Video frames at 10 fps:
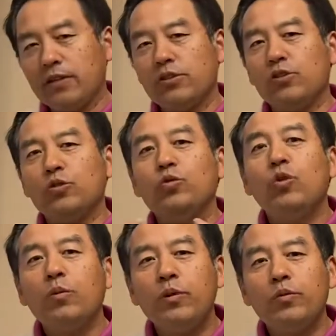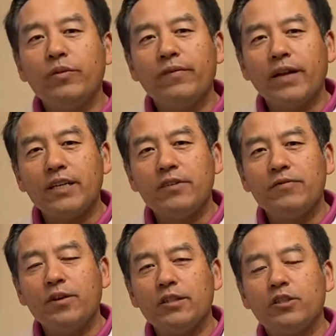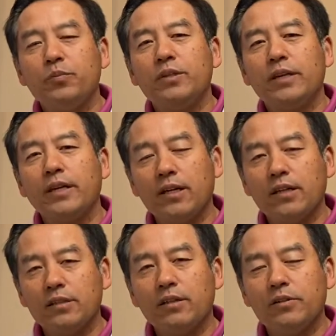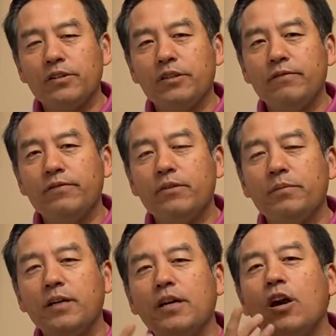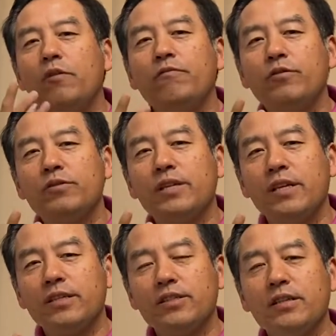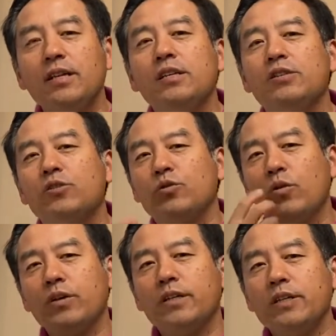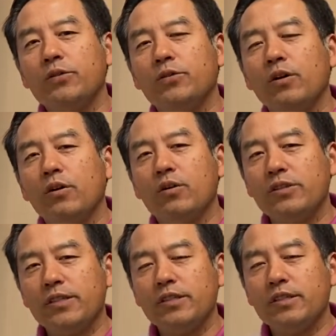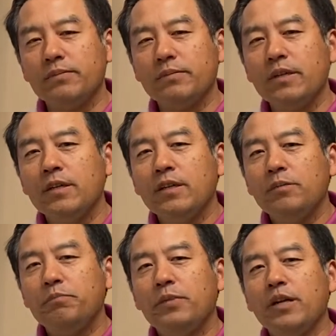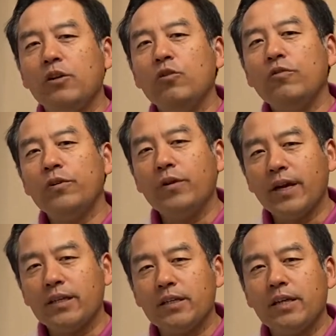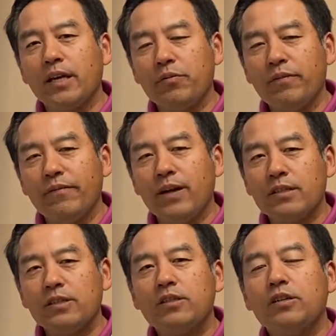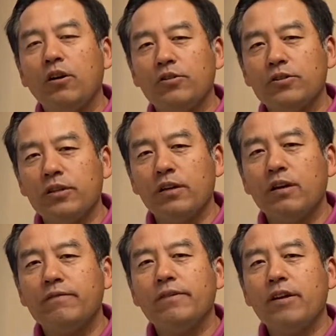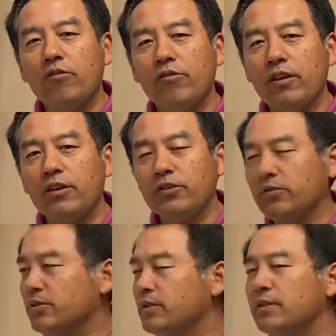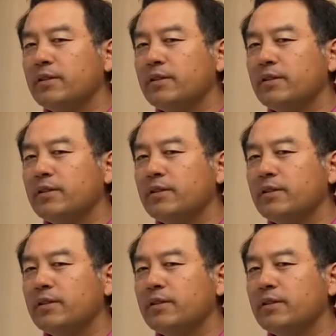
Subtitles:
a normal reflection for us to protect ourselves from harmful things swirling into our system. But overreactive gag reflex causes a lot of health issues.